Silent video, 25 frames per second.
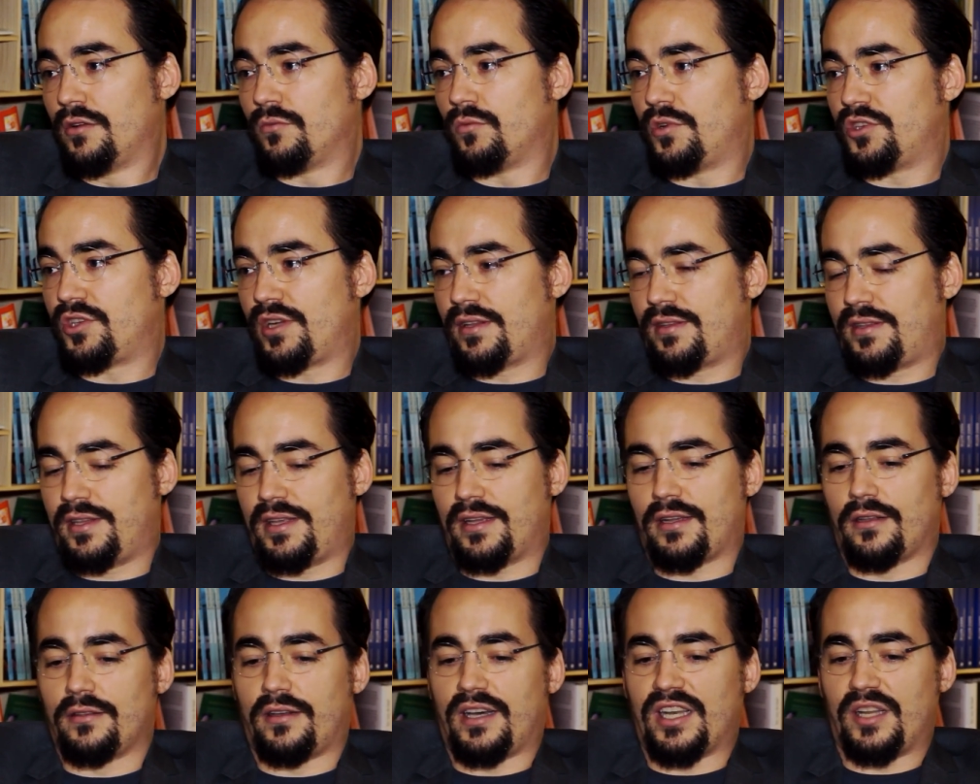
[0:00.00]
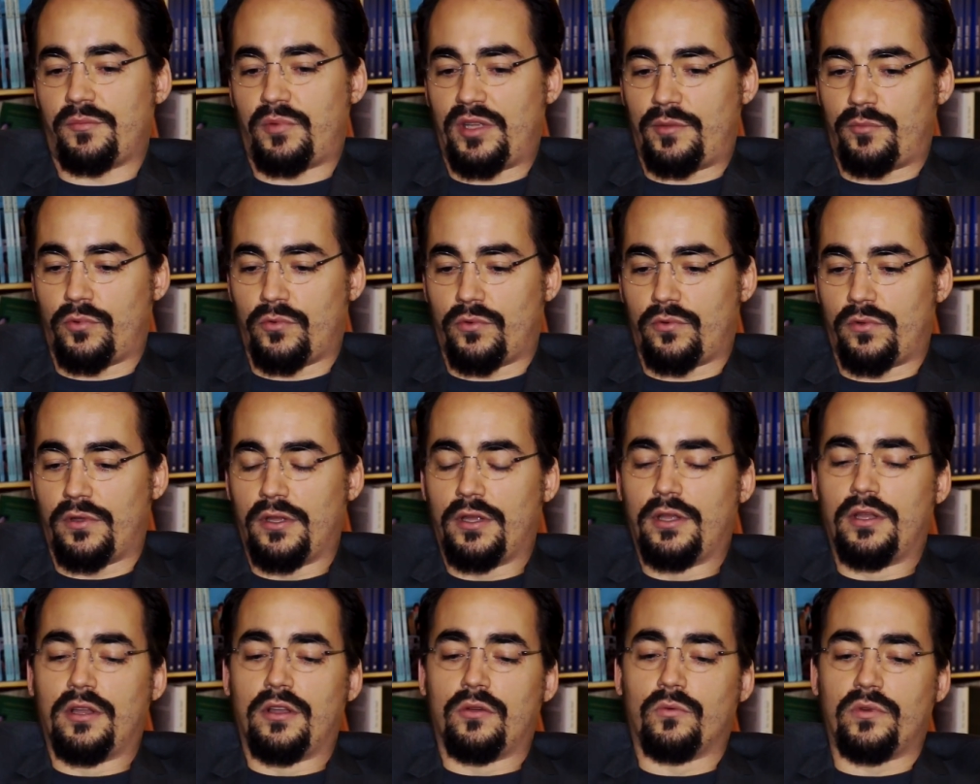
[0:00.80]
which I think a lot of people,
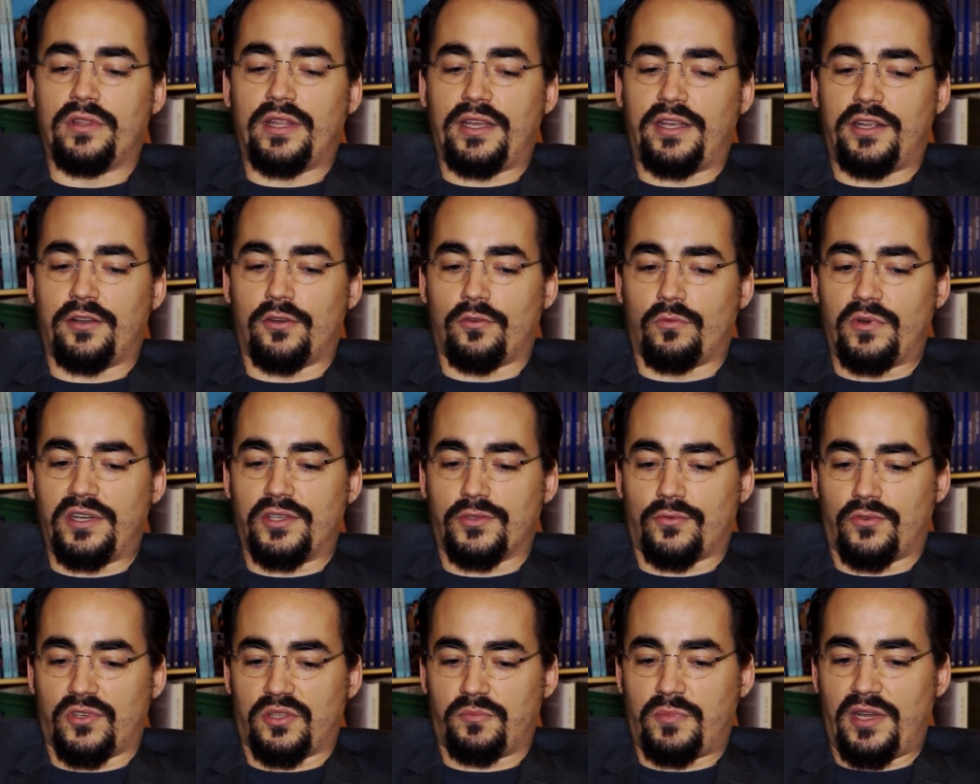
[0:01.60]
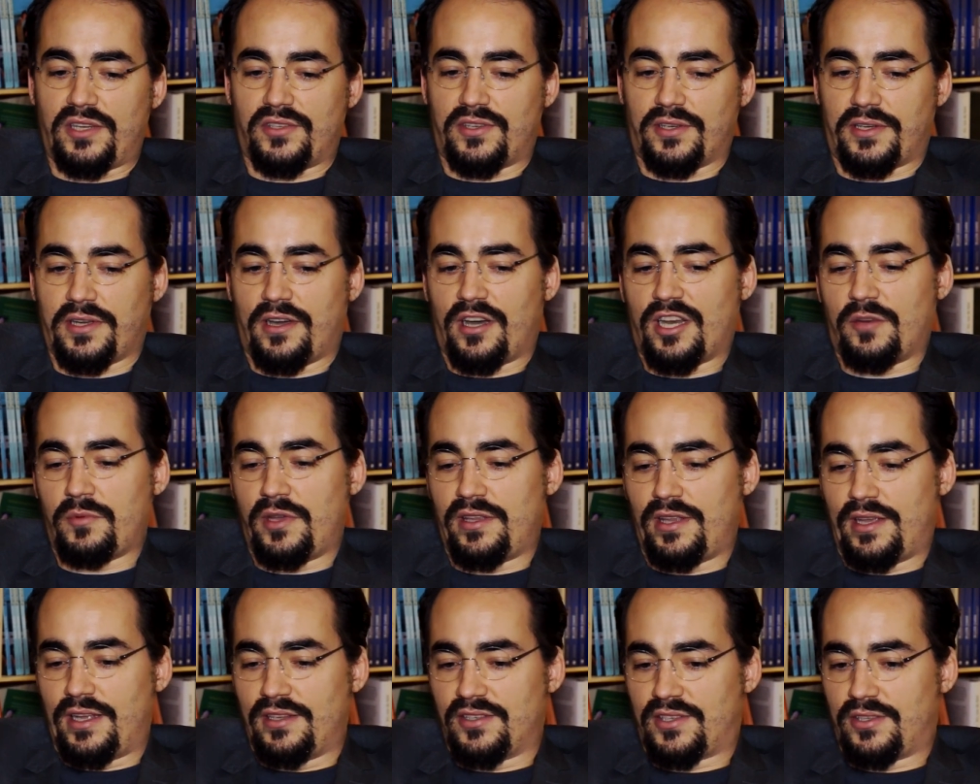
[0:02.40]
when they hear a resource-based
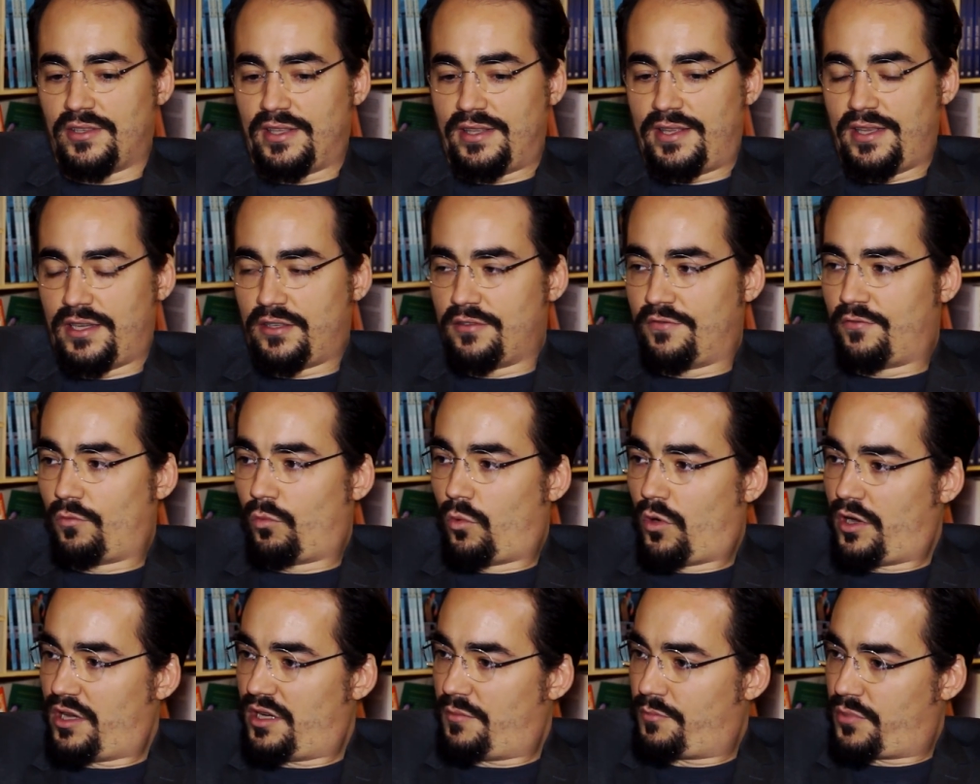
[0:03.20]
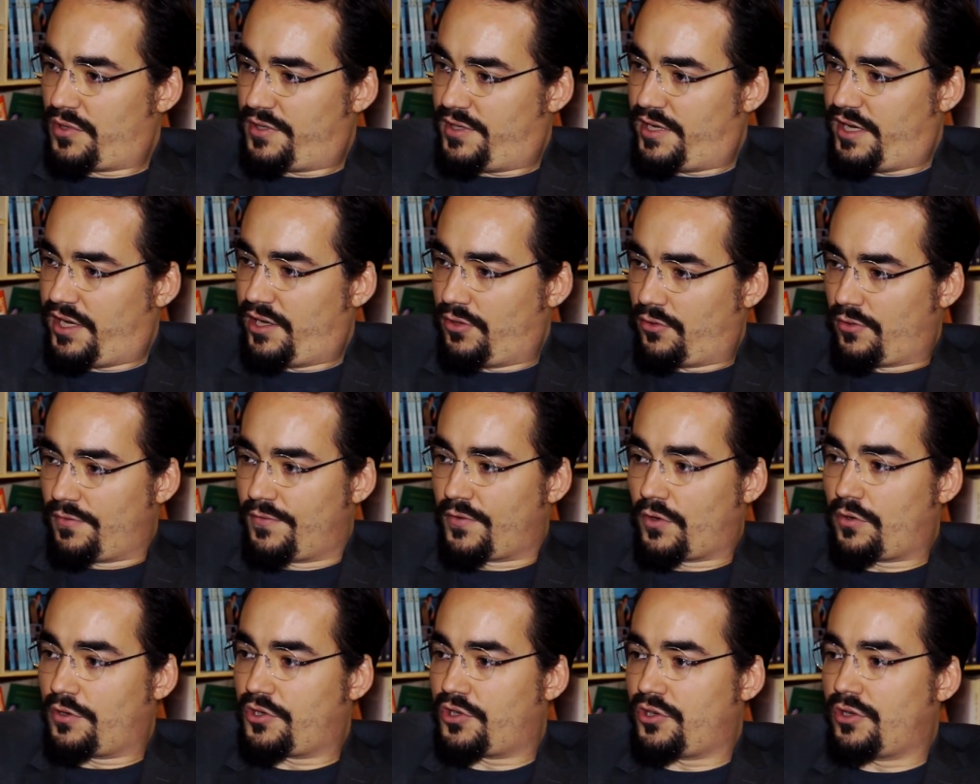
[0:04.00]
economy, they instantly think of one particular
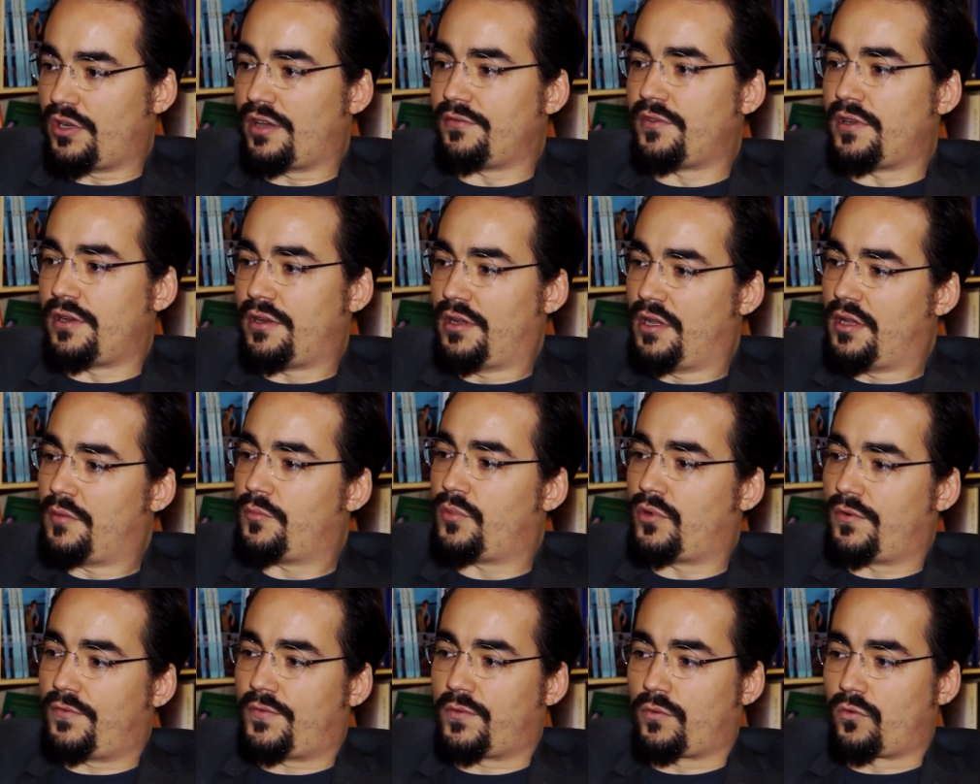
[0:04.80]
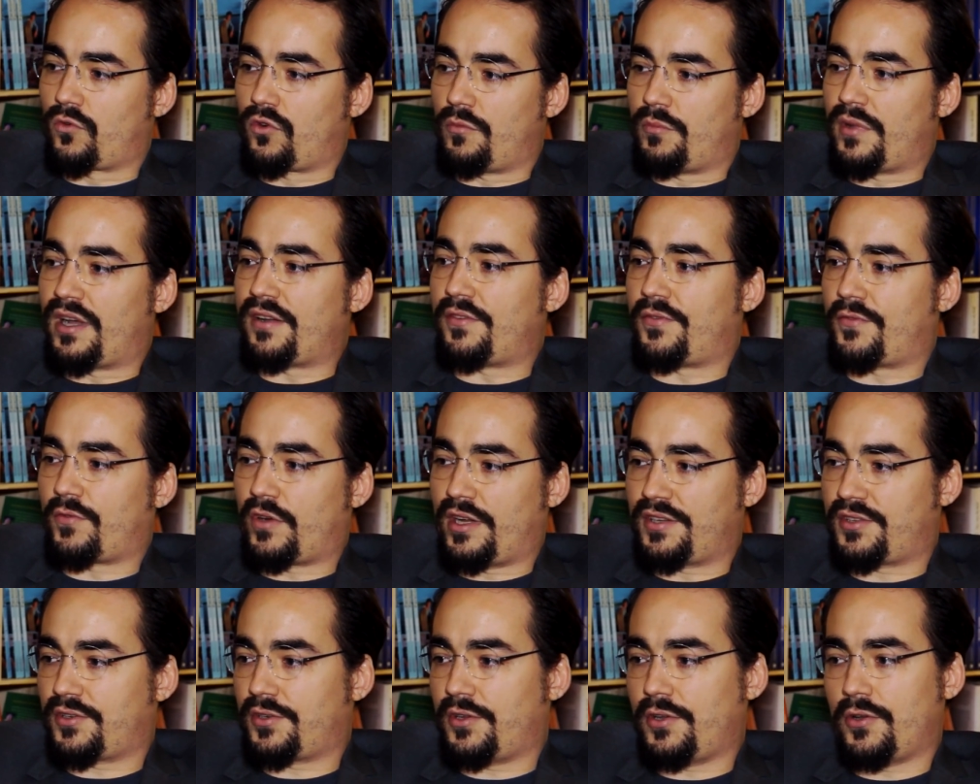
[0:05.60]
version of it put forward by
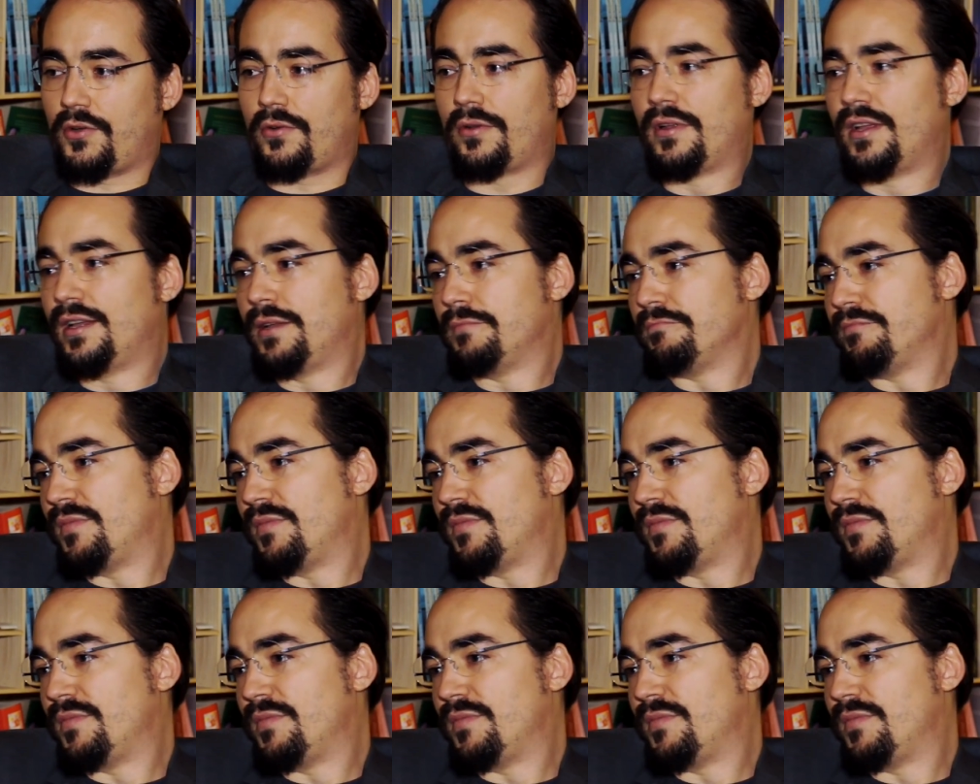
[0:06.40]
Fresco.